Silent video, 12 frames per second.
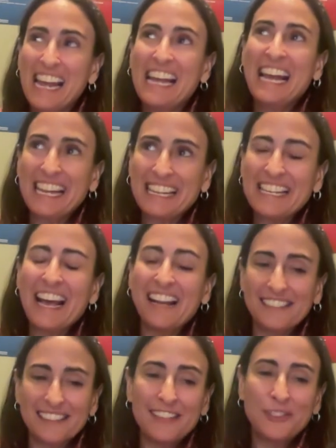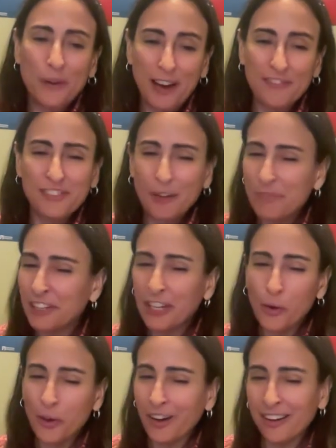Yes, they do have something
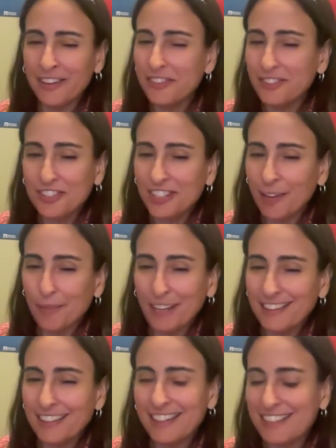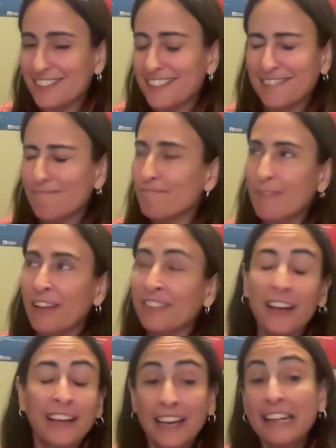going on in their stomach that is
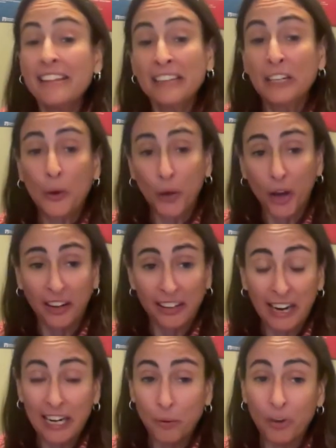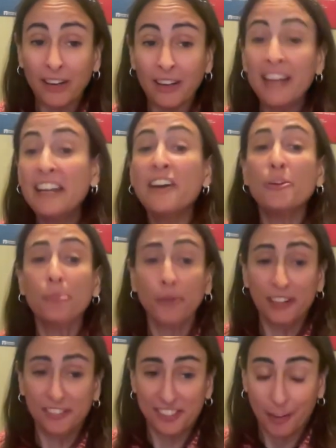unlike anything going on in any other breed
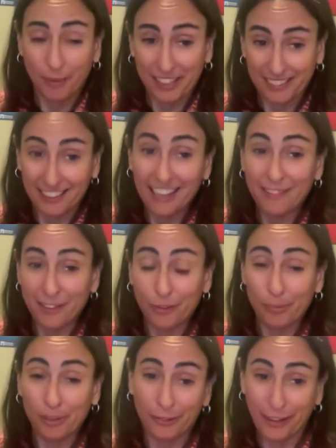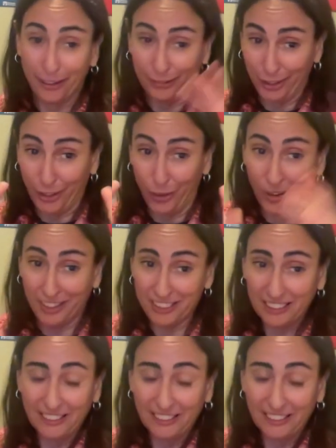of stomach that I've ever been around dog wise.